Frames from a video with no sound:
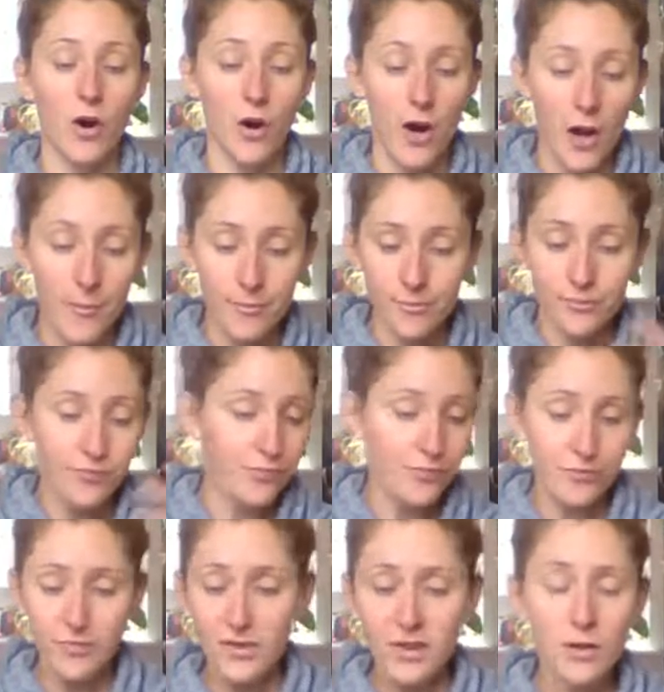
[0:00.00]
not
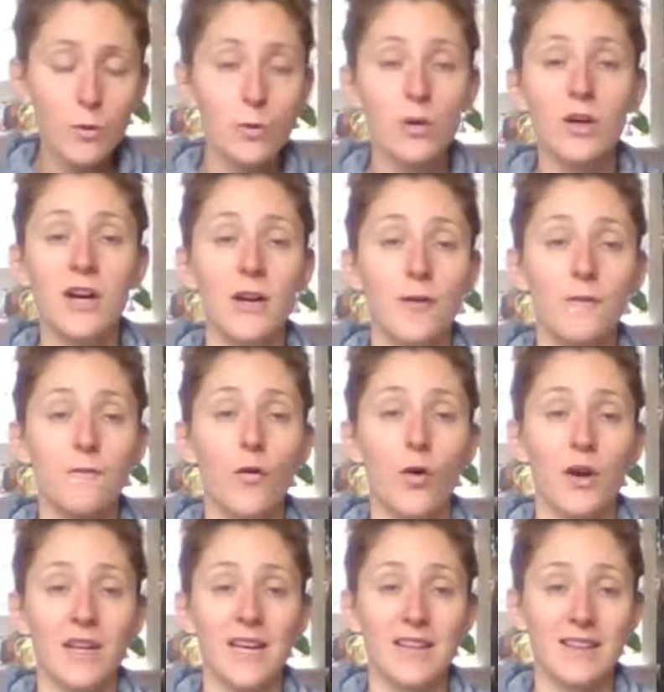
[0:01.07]
kind of
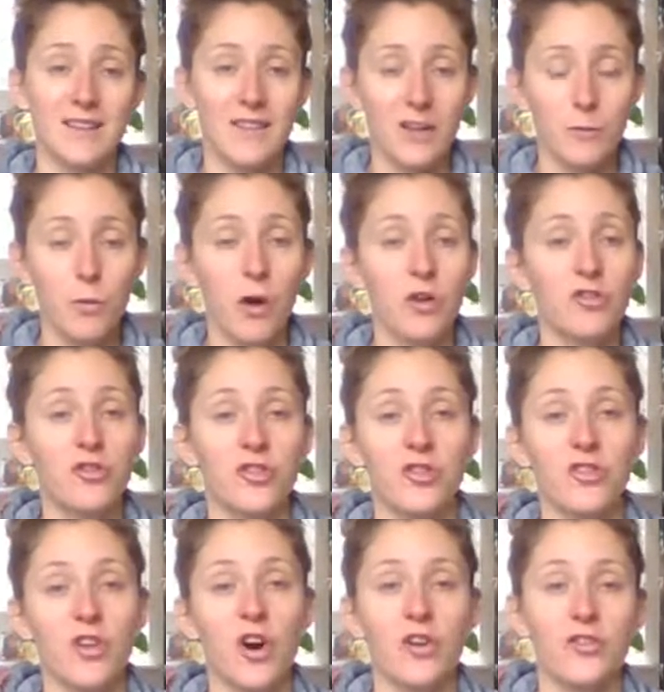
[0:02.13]
falling into these
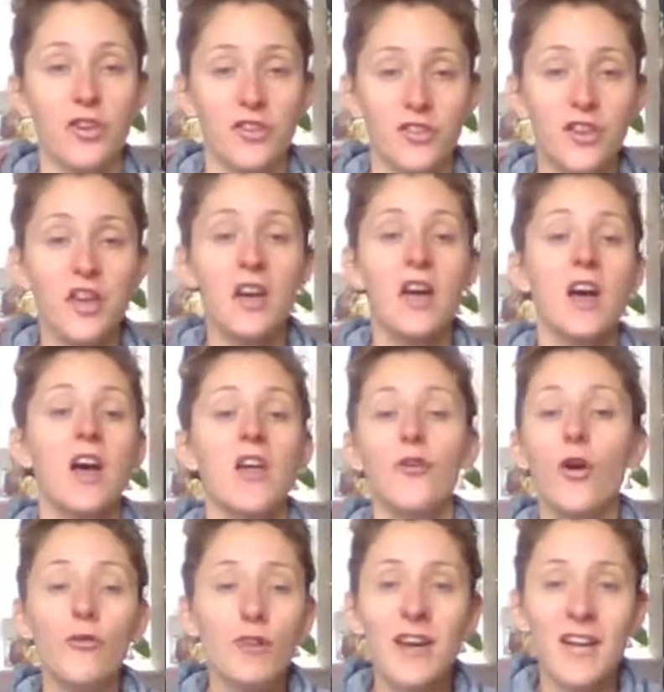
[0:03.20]
postures that are just
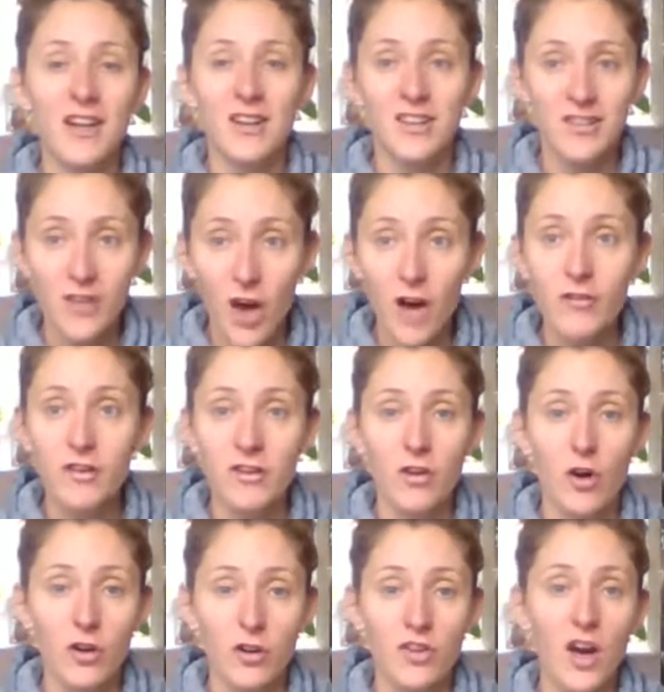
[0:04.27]
not really going to serve us
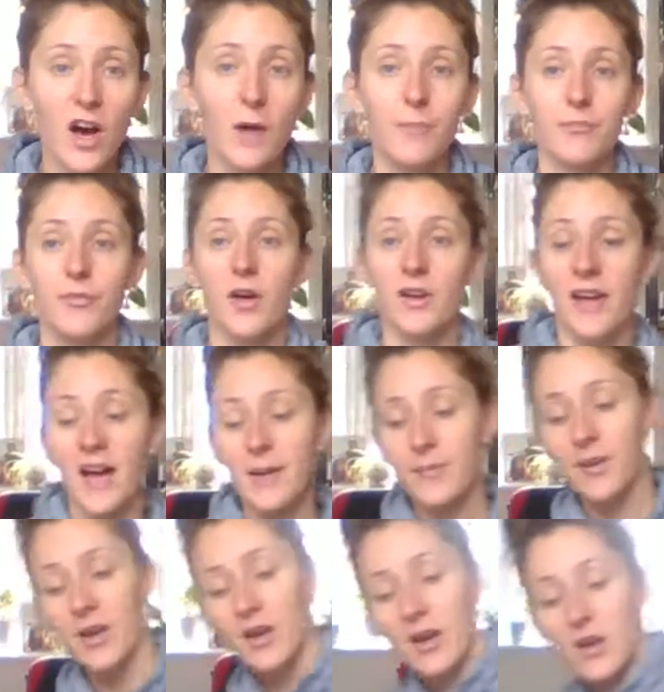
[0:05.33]
long term. Okay,
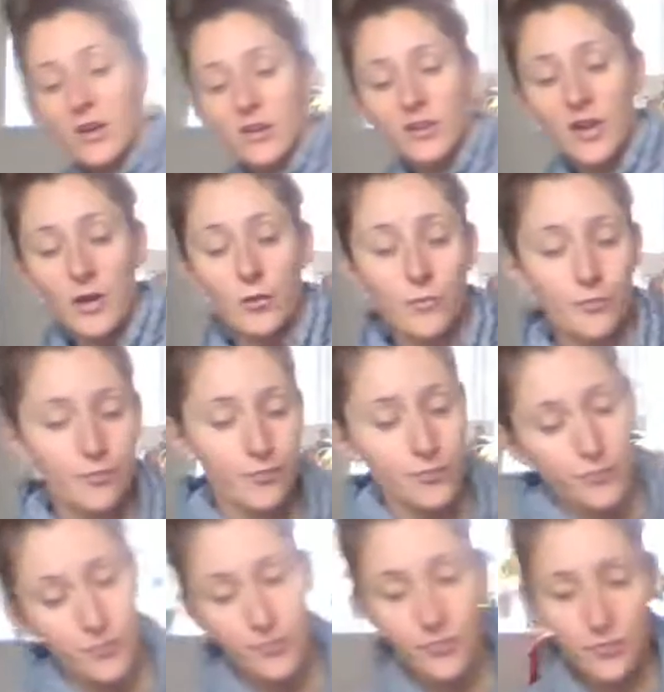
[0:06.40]
so
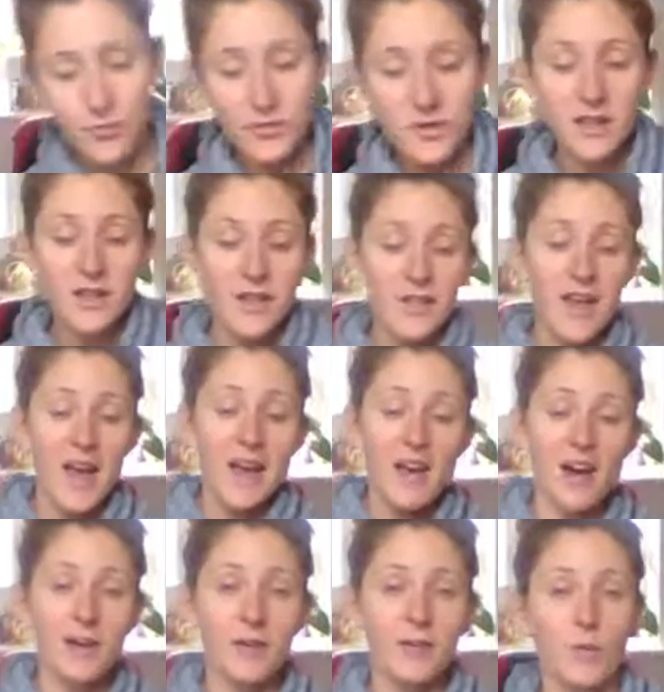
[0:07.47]
they're
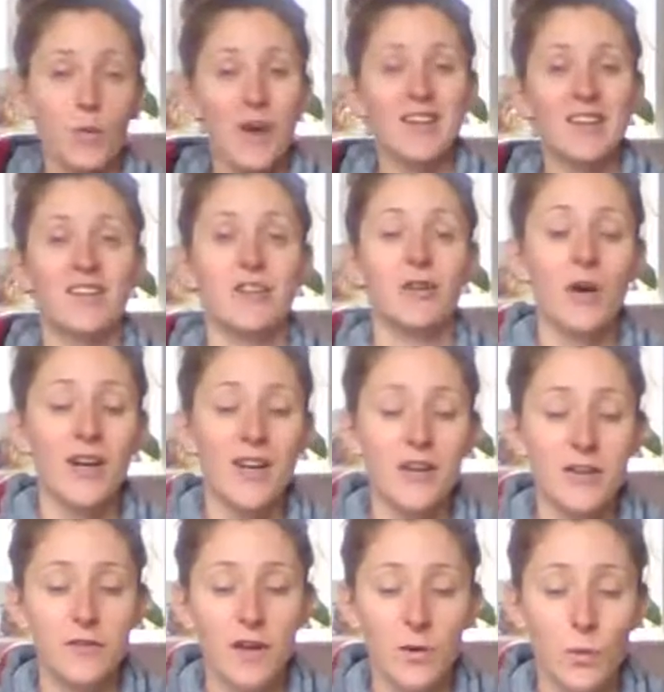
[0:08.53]
kind of ways to
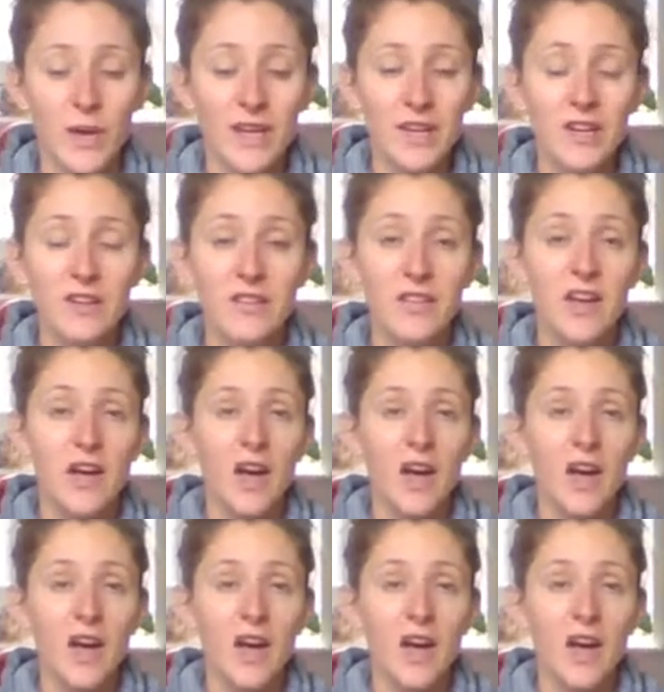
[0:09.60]
identify weakness.